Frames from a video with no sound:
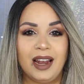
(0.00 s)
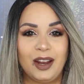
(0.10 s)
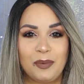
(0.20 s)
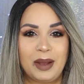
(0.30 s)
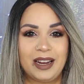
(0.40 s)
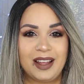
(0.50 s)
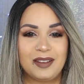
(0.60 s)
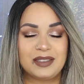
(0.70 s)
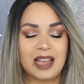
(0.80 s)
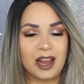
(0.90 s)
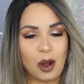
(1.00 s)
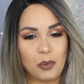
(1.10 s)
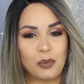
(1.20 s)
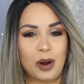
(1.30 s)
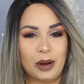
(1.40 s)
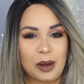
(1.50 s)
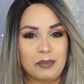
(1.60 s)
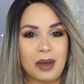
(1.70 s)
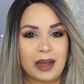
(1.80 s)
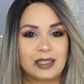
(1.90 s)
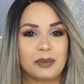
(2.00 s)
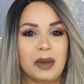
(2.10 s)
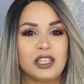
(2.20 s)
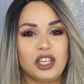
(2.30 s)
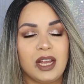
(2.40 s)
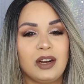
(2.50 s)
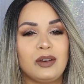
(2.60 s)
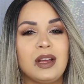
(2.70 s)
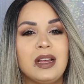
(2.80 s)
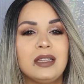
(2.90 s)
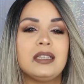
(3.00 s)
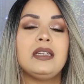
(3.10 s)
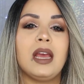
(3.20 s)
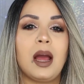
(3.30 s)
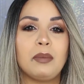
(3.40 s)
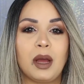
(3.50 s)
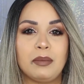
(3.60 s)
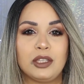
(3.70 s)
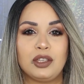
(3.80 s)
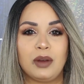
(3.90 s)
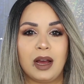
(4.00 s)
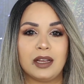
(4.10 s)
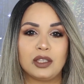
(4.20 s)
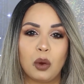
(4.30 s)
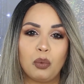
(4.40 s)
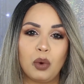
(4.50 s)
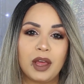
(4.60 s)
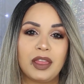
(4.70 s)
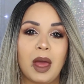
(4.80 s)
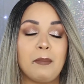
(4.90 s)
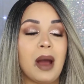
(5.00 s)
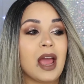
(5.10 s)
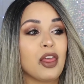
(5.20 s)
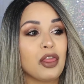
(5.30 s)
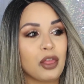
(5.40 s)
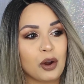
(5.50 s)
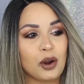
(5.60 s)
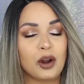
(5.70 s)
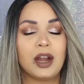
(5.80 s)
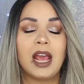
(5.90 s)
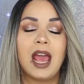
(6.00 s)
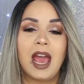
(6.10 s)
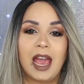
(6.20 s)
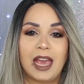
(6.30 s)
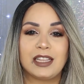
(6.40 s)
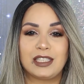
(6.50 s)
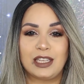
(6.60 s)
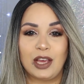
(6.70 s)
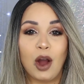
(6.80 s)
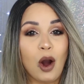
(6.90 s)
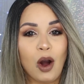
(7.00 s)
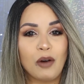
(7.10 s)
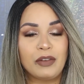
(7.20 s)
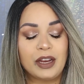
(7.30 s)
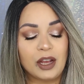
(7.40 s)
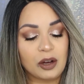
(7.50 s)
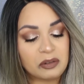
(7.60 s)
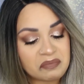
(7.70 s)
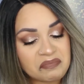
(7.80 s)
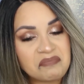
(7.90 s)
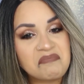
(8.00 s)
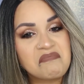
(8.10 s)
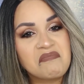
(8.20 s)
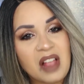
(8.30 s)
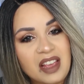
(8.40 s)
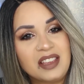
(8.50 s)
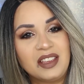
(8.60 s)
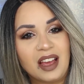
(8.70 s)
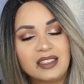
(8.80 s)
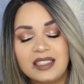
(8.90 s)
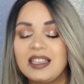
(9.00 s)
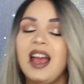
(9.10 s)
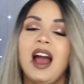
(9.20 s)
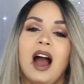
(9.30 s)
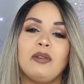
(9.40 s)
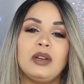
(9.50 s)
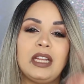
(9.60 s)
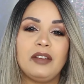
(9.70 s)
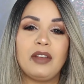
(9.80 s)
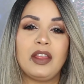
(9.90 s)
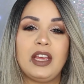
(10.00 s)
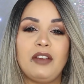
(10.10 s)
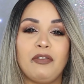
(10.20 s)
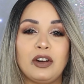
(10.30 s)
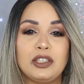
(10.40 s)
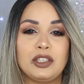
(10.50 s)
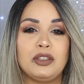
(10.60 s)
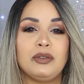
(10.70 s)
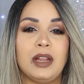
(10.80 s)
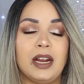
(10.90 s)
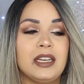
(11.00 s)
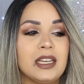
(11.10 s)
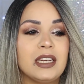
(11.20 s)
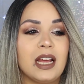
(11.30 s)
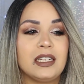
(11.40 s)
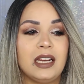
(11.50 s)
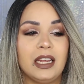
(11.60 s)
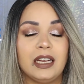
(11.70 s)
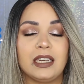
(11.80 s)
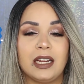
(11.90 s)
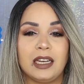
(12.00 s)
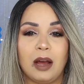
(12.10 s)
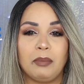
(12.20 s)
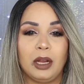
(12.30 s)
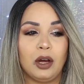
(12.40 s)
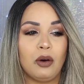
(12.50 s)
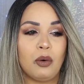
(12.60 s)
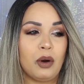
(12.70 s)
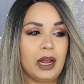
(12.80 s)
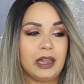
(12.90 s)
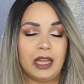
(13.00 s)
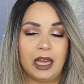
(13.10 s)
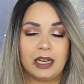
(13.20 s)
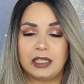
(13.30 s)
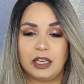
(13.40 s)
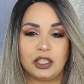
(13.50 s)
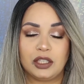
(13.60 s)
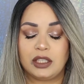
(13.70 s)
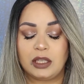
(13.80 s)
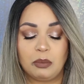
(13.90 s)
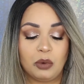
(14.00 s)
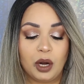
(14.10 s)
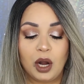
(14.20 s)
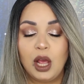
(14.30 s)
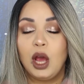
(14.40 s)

Hello my loves and welcome back to my channel. Today I'm coming to you guys with my third anti haul video. Yes, I will leave the first two that I did linked down below or in the annotation somewhere